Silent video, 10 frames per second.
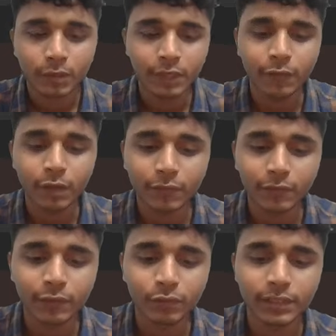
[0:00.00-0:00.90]
Okay, what
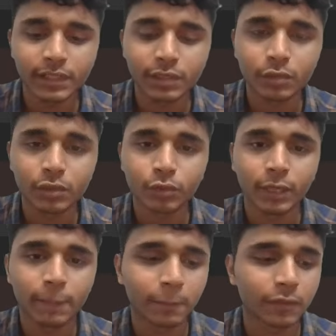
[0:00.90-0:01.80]
we will do, j is equals
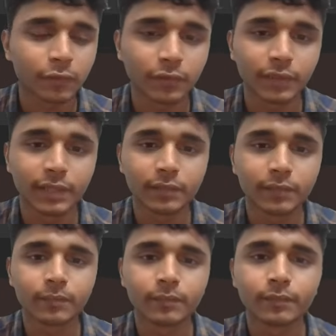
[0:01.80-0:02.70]
to I plus 1, right?
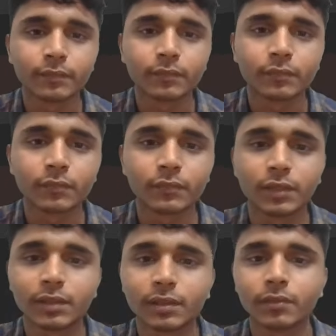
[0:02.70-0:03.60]

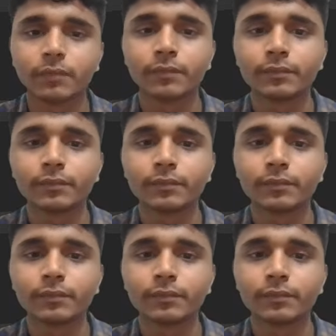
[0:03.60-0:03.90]
Just